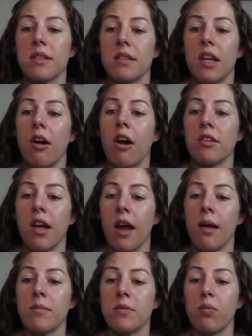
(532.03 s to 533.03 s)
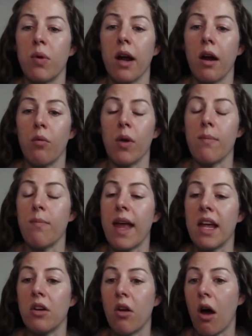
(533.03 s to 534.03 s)
there are times where we
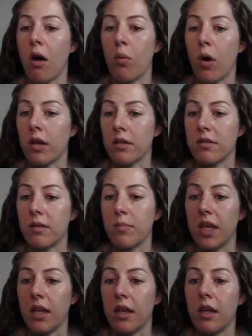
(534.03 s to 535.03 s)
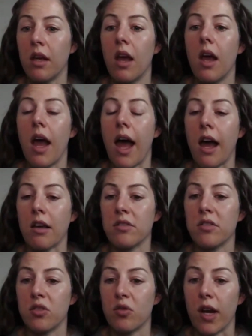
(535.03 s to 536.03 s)
may not want to be as
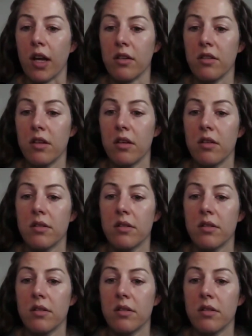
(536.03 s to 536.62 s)
strict.